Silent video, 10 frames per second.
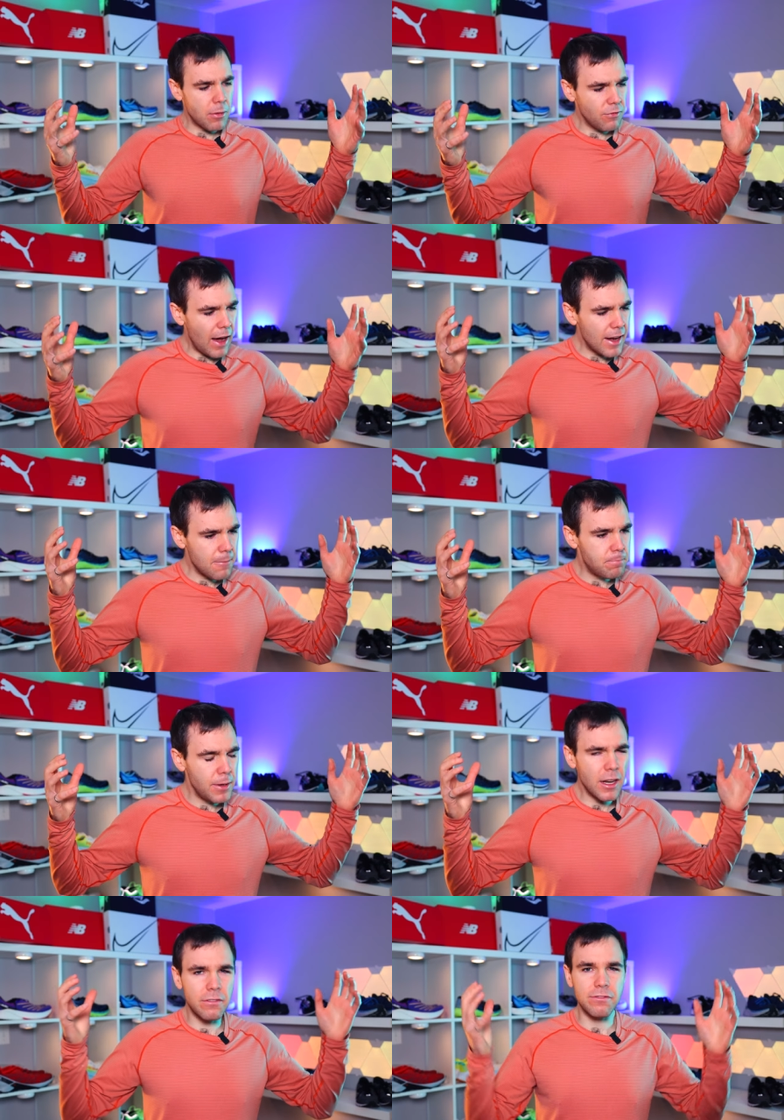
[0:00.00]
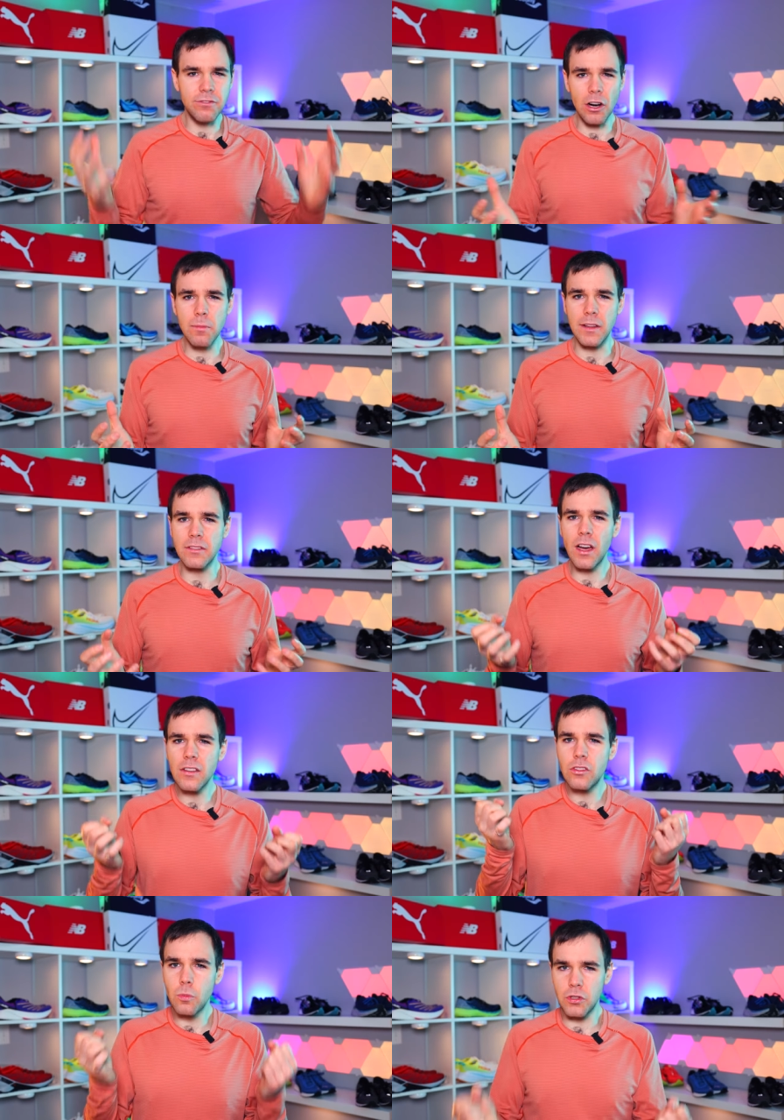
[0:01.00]
and provide a bit of firmness, not
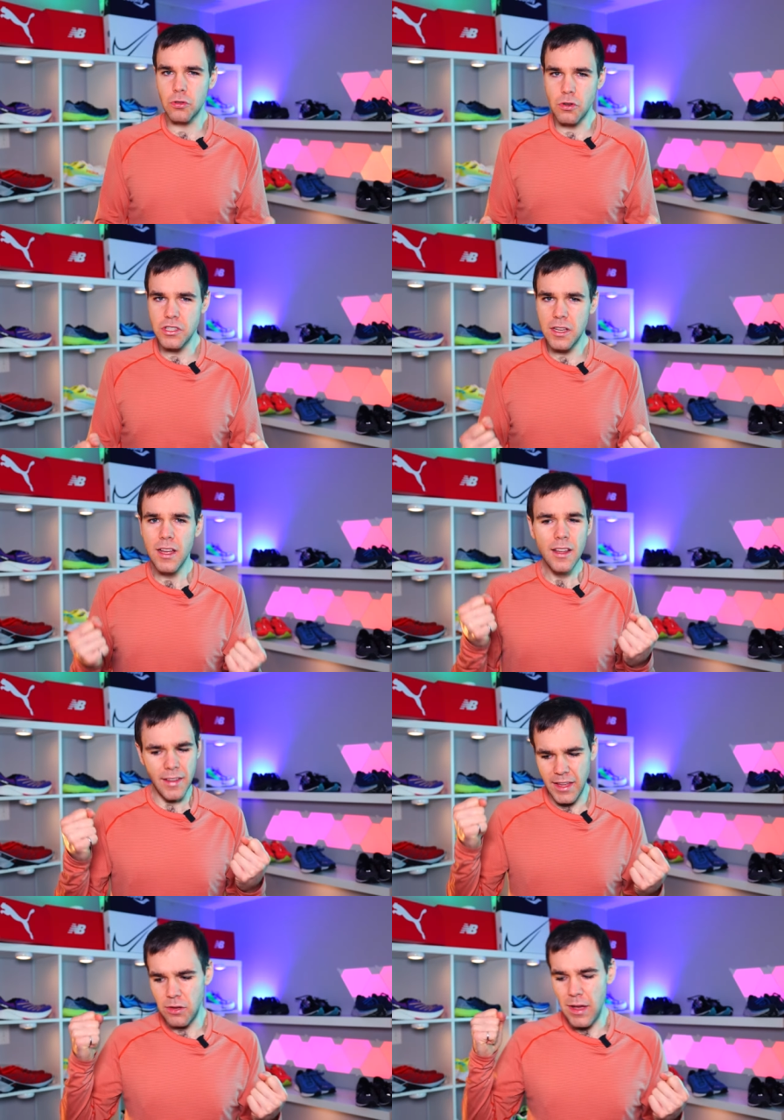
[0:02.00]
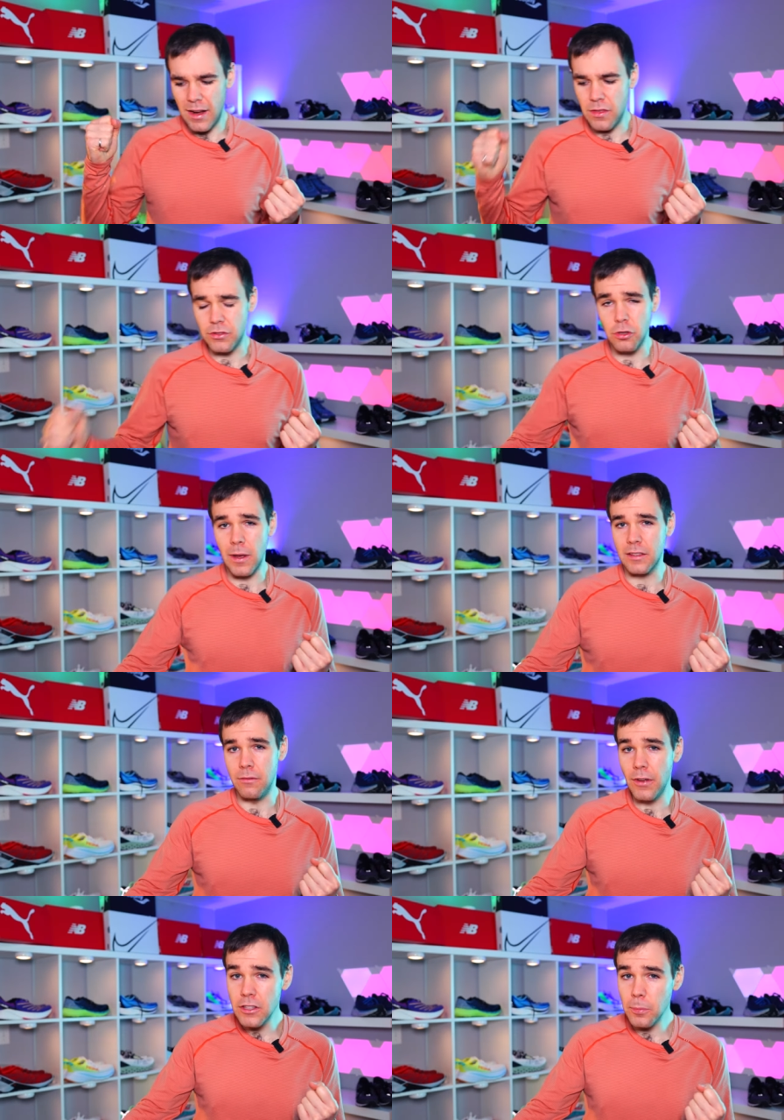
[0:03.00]
super squishy like you get in the ZoomX
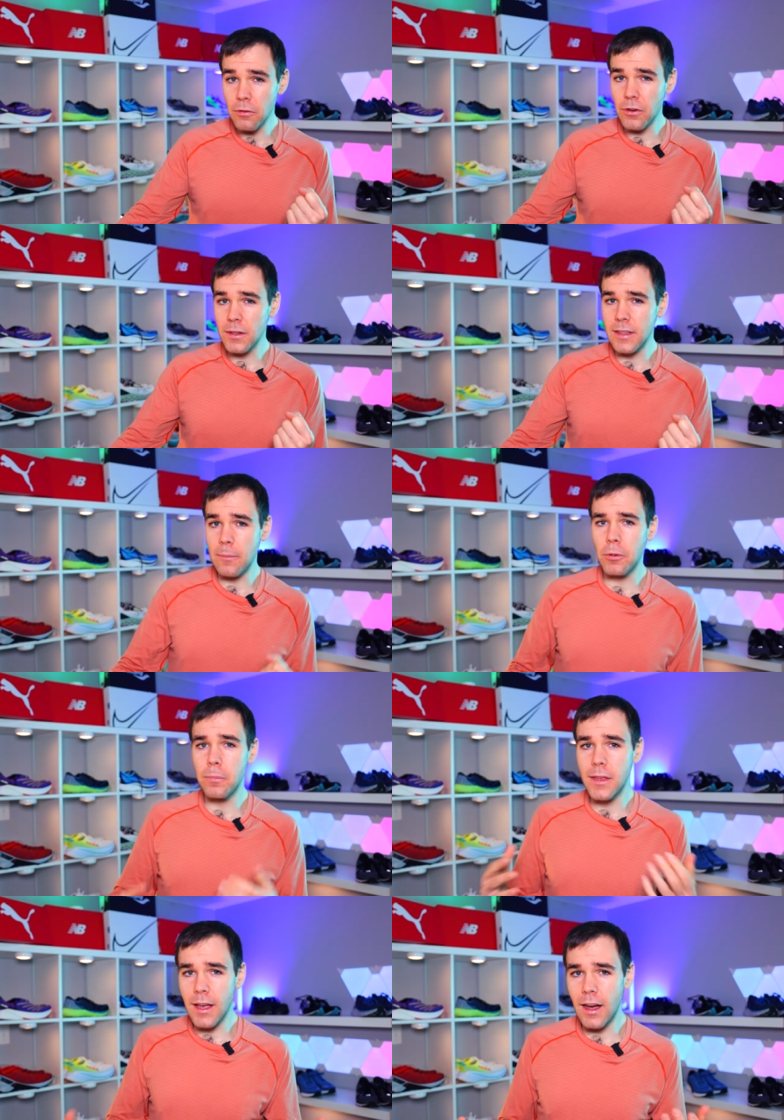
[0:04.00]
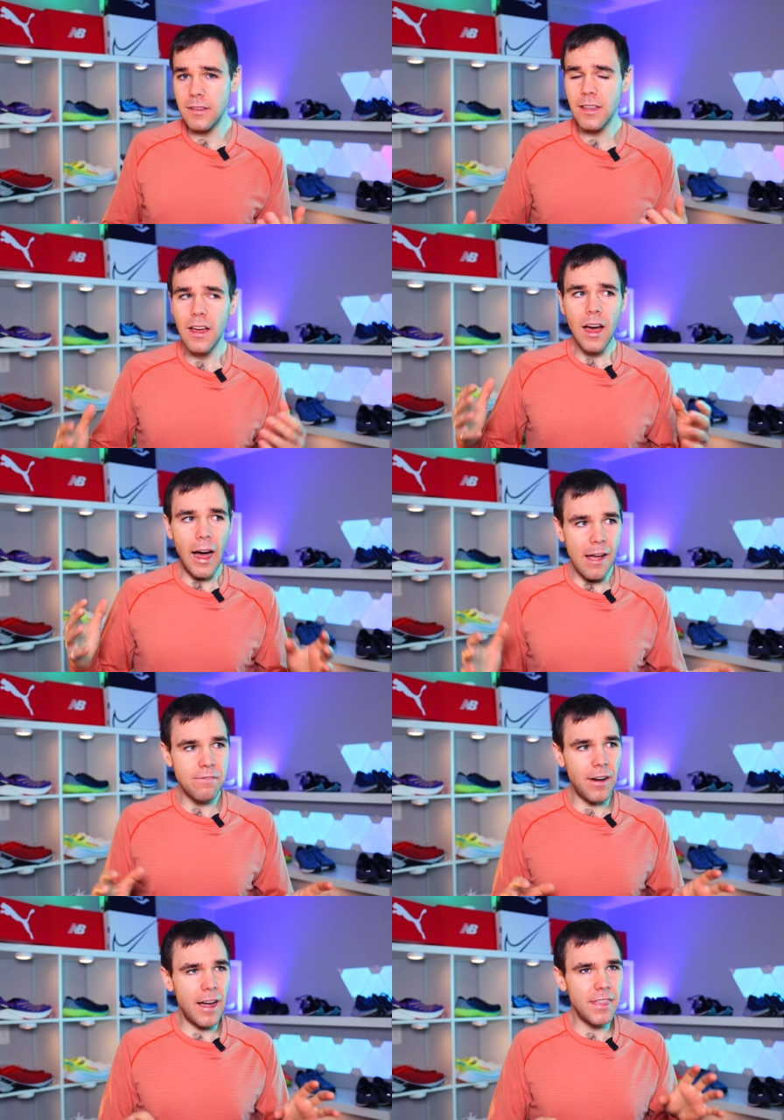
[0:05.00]
Invincible, for example, because I
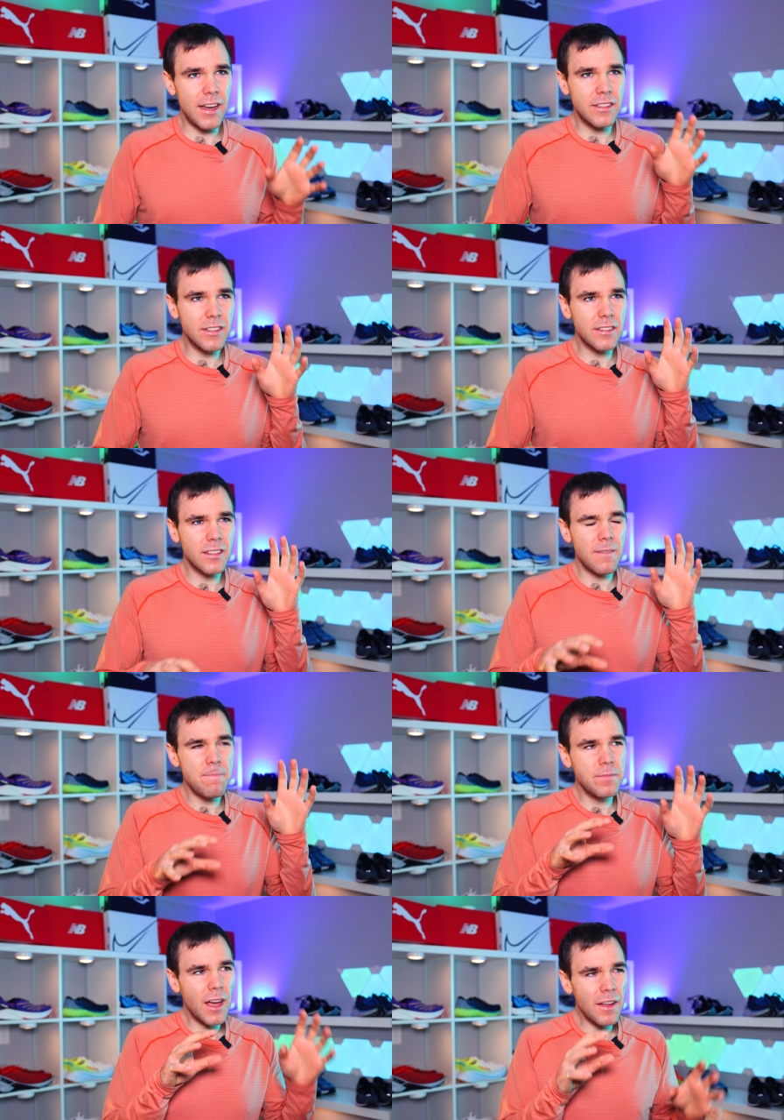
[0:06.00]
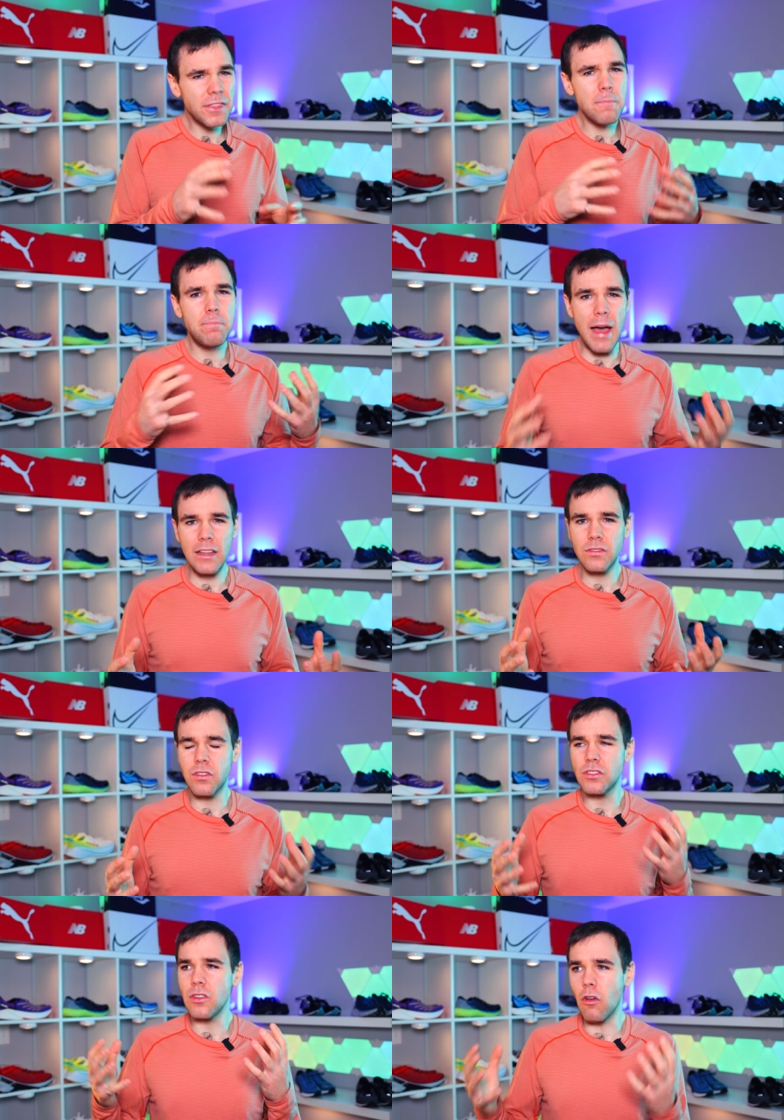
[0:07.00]
find that it's just not the best
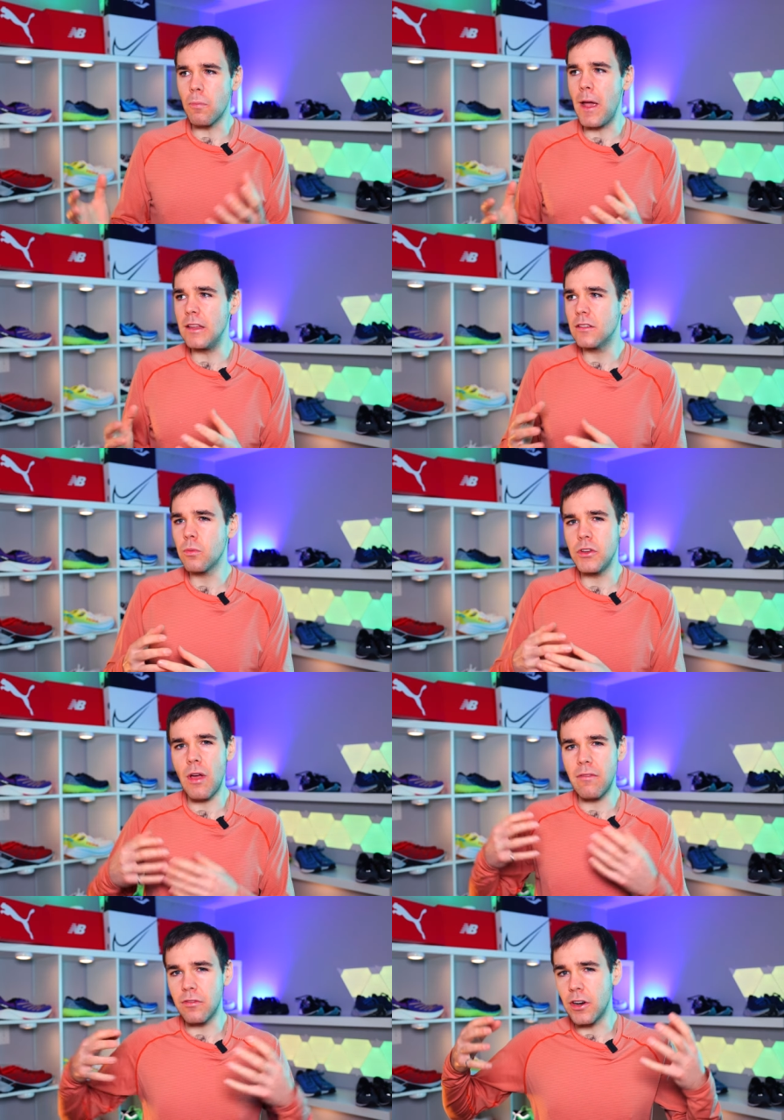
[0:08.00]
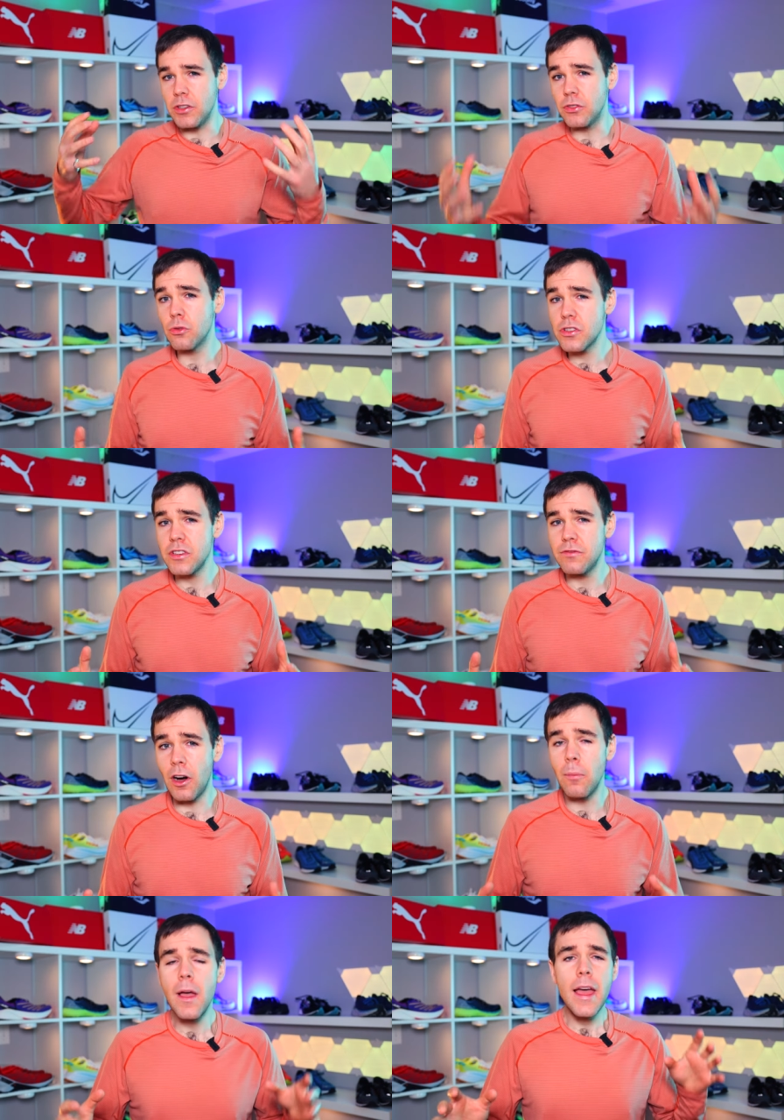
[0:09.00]
for slower paces. When you have a very squishy
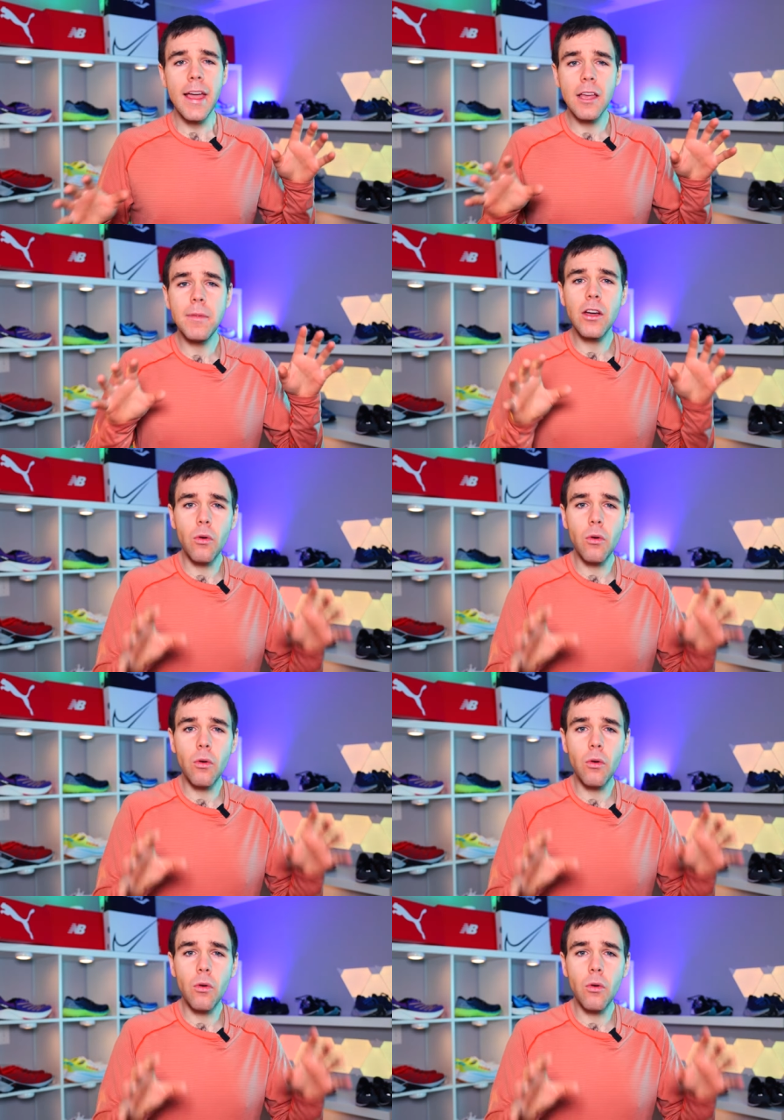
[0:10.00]
foam, it can be